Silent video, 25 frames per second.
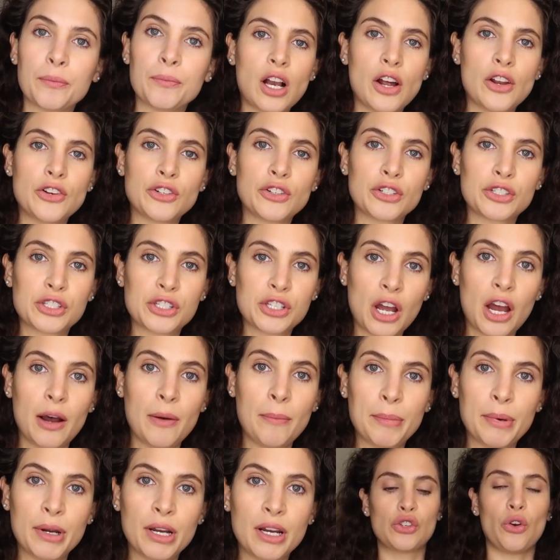
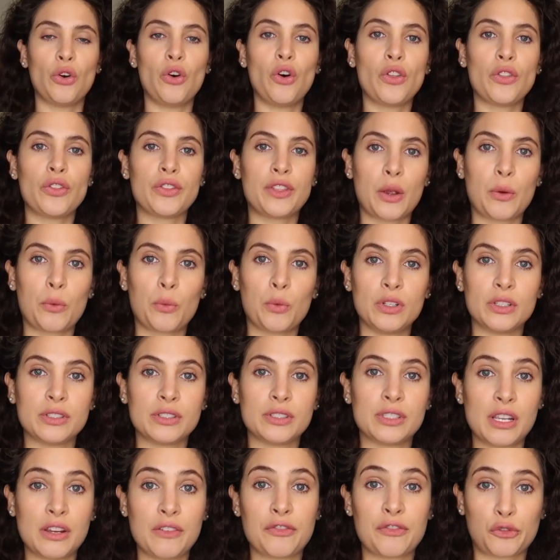countertop, so they will
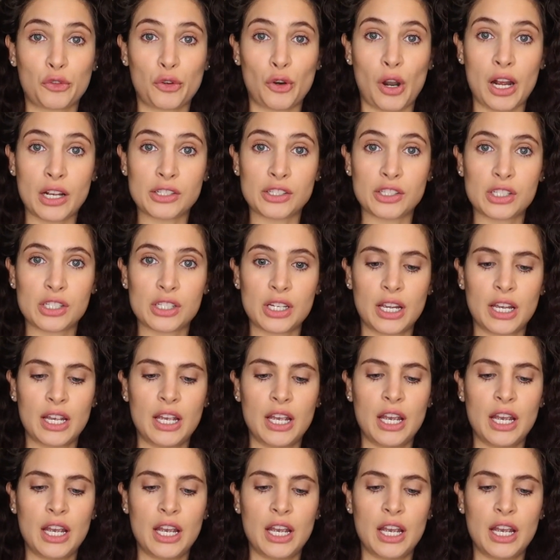defrost,